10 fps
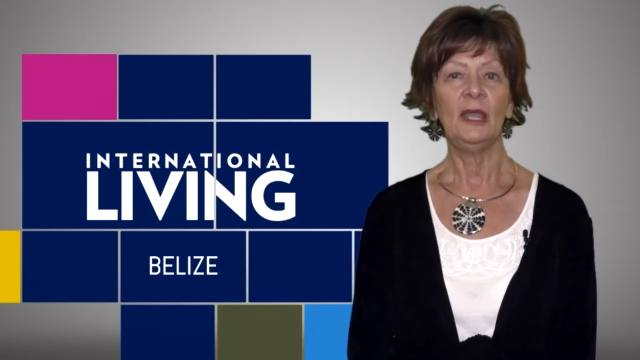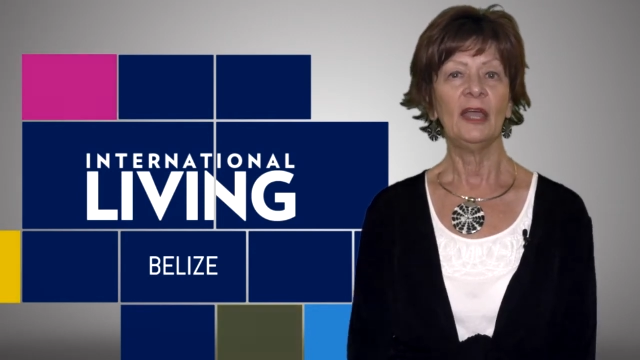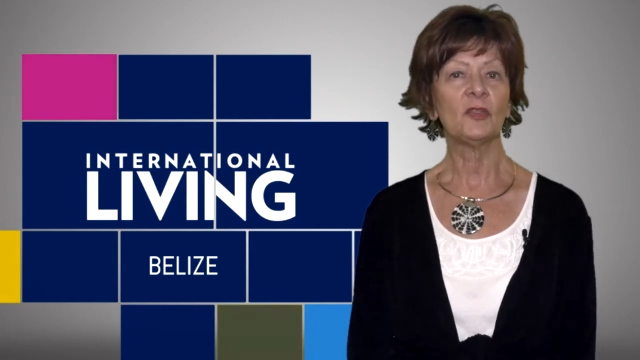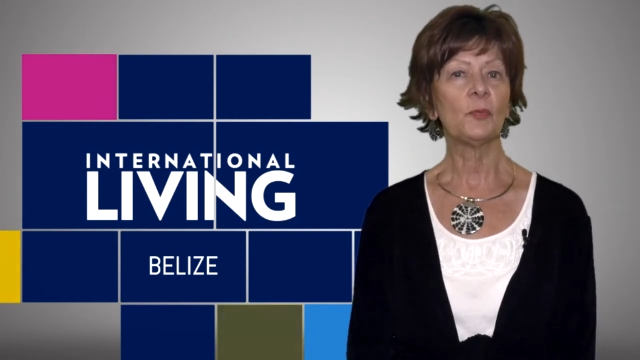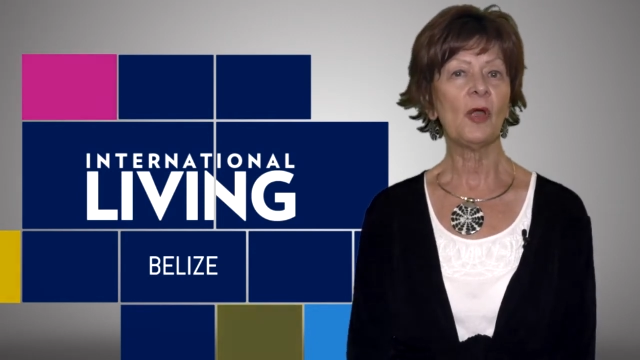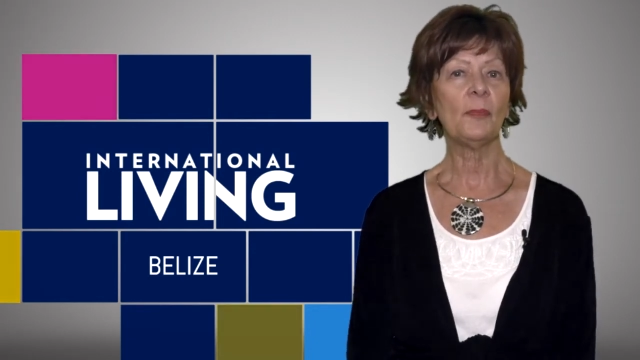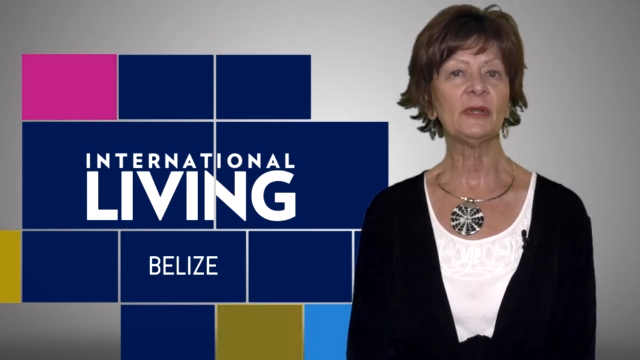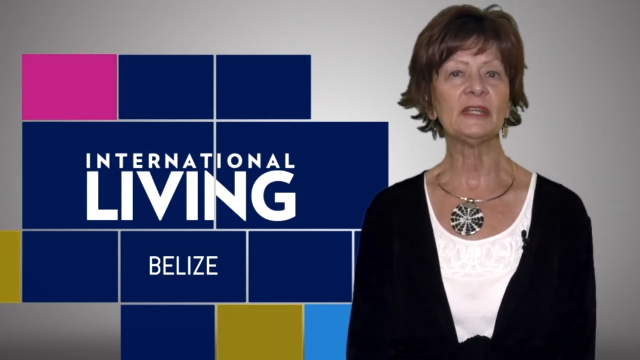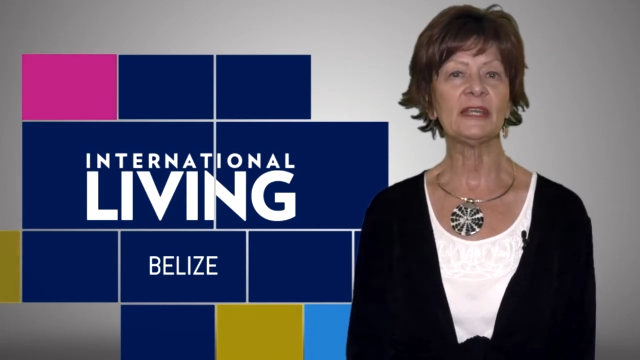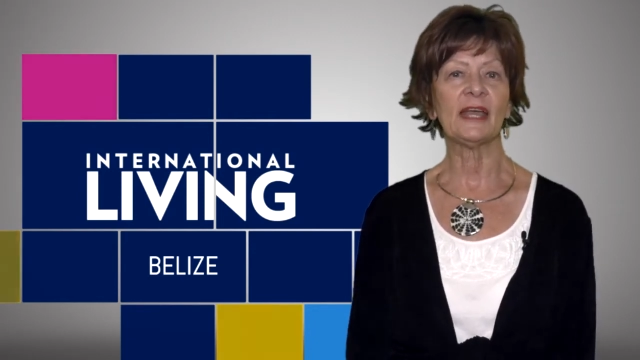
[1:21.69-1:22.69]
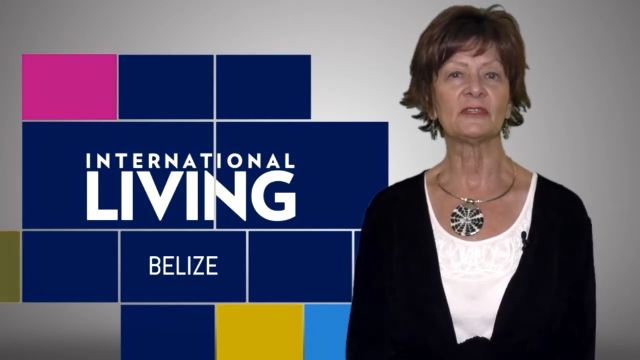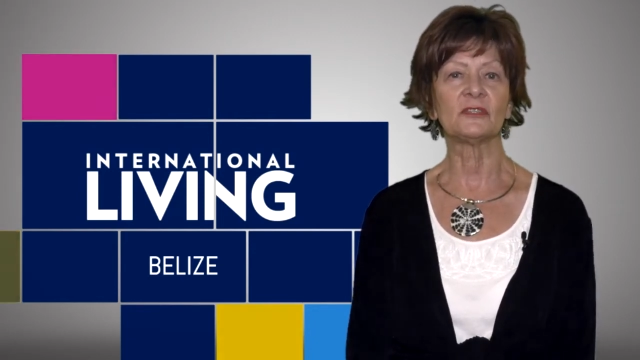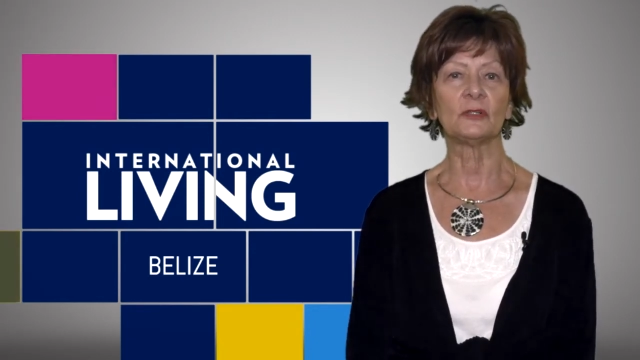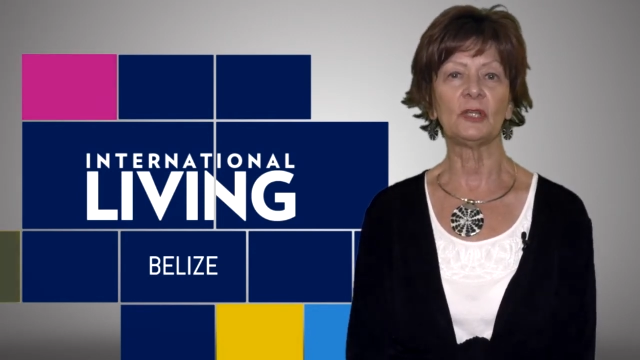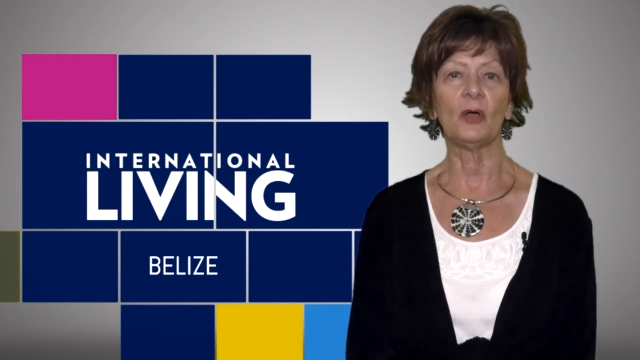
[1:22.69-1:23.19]
and the property taxes
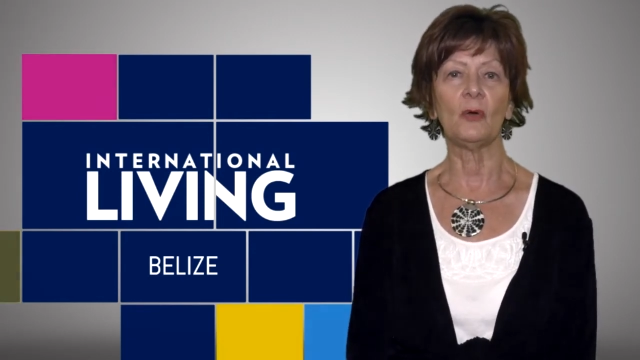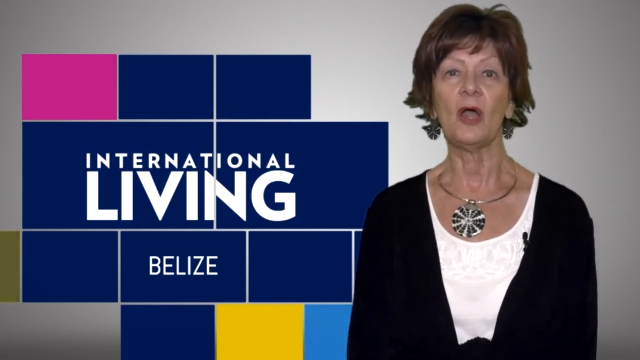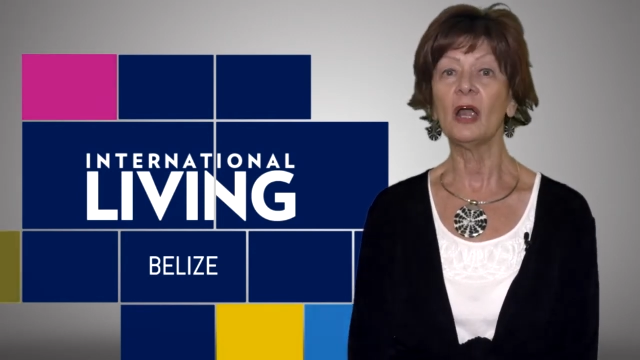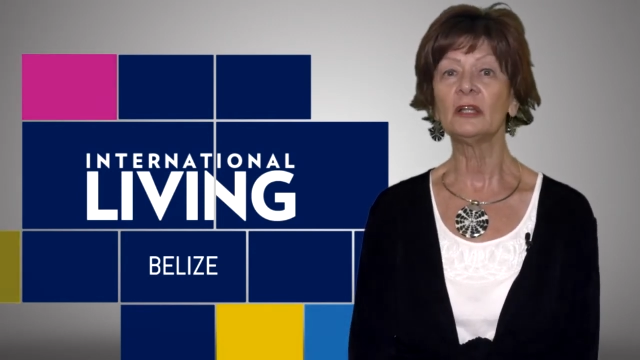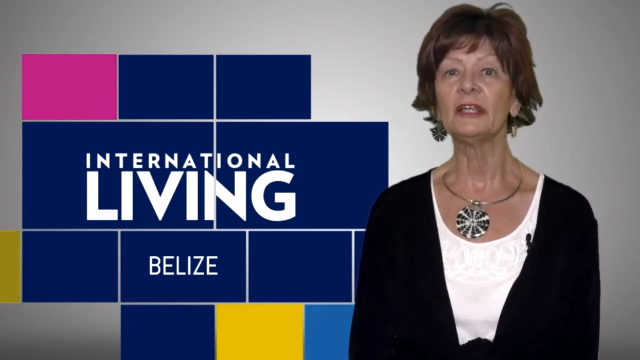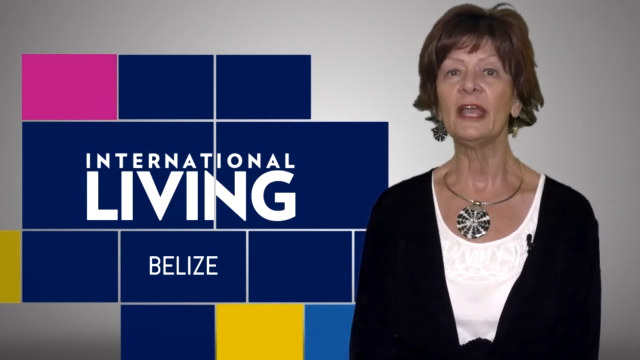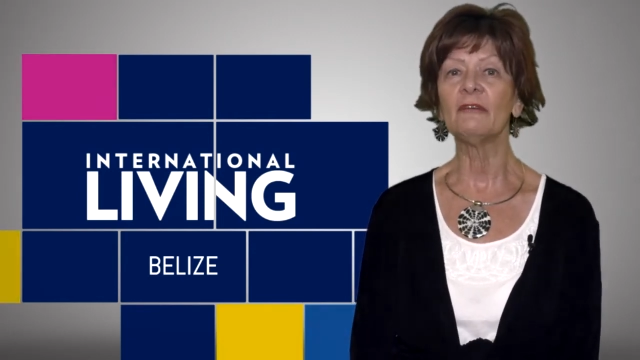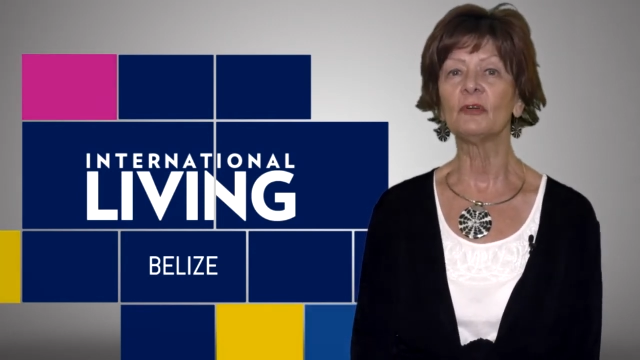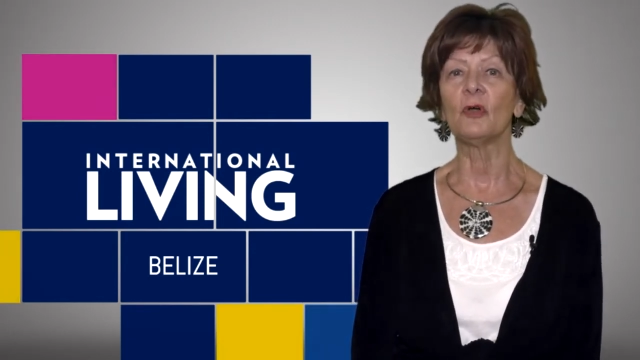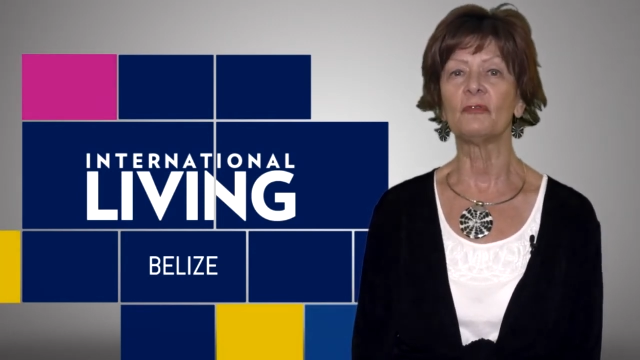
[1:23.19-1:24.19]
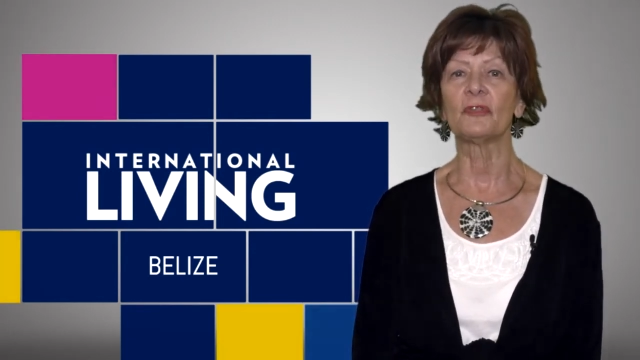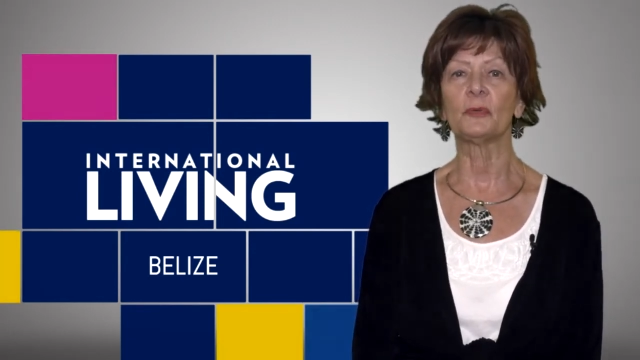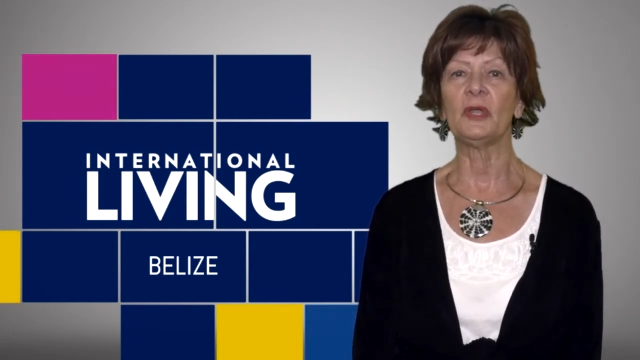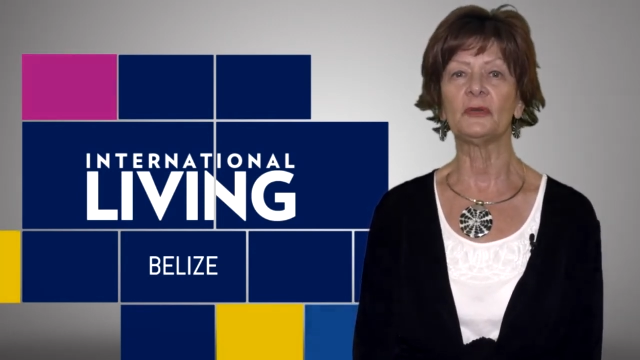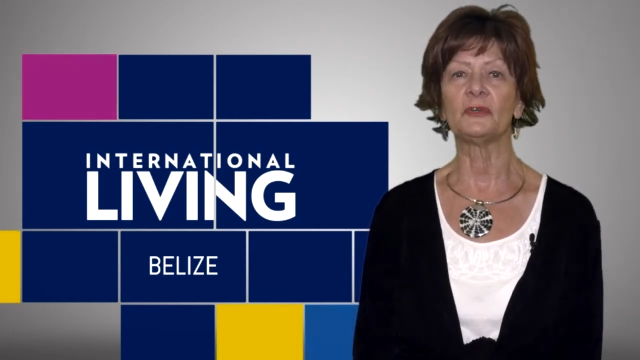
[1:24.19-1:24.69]
are low, hardly ever over
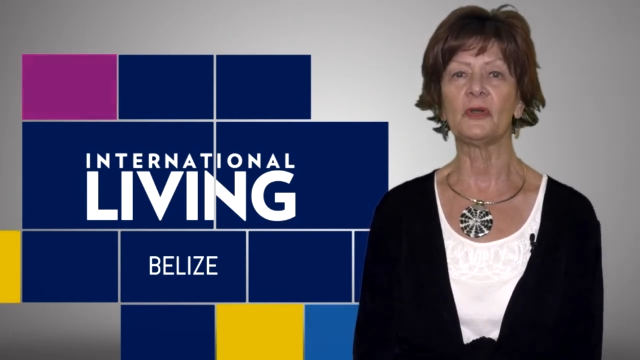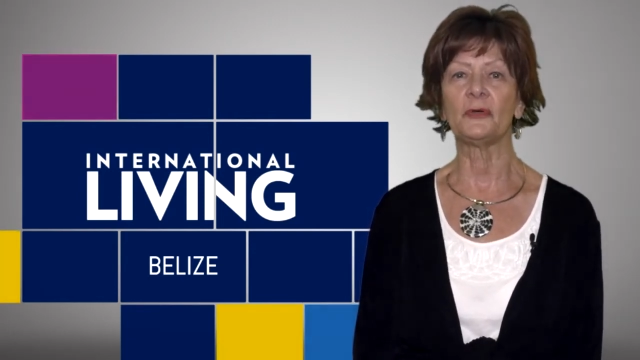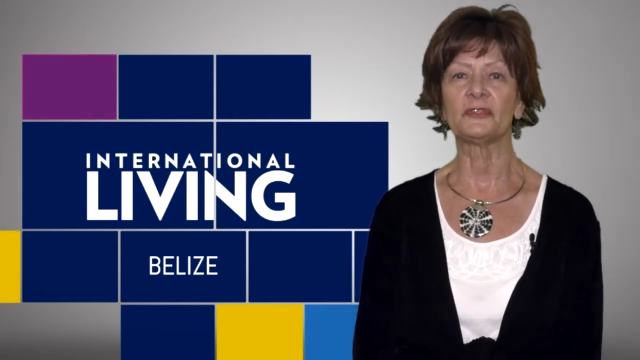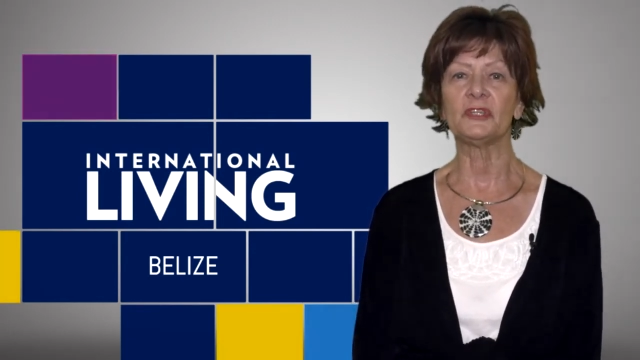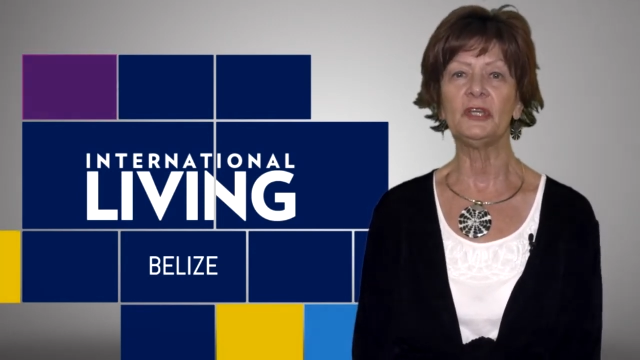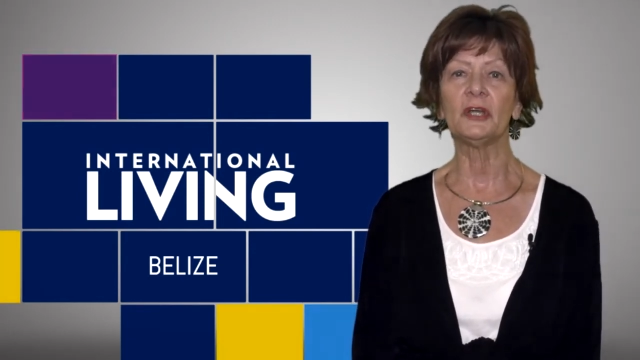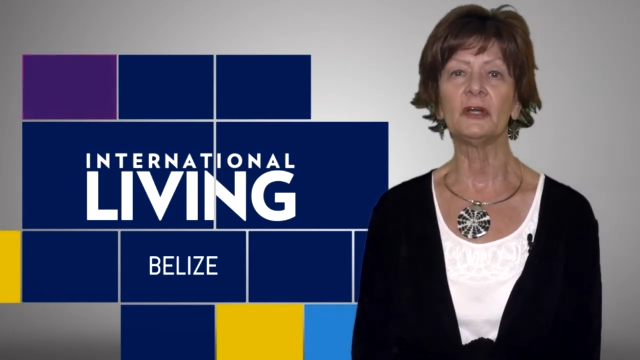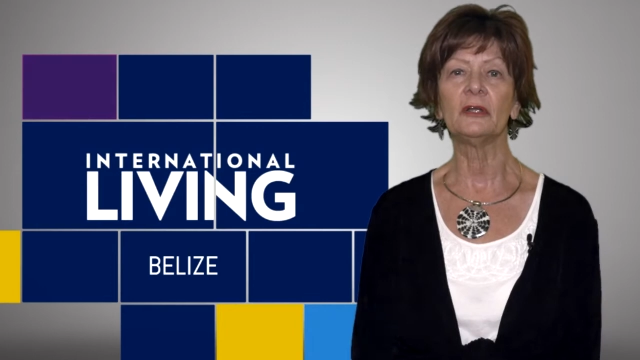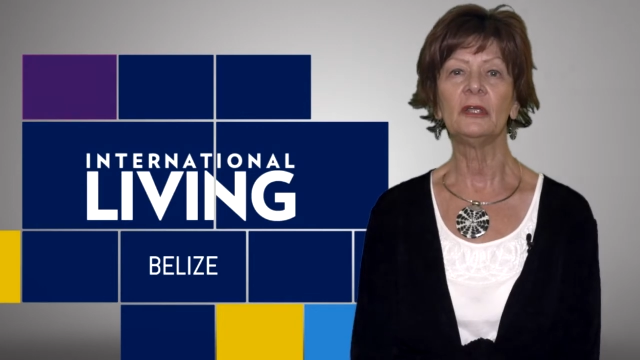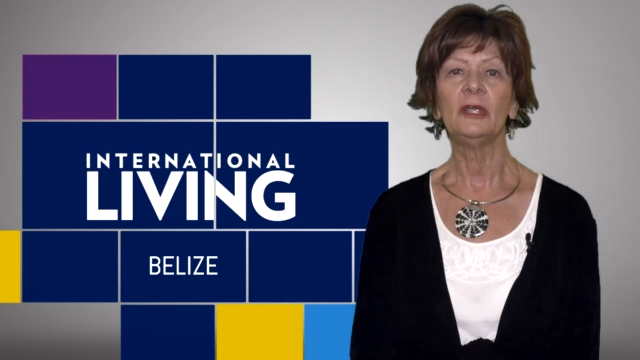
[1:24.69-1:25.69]
$300 a year,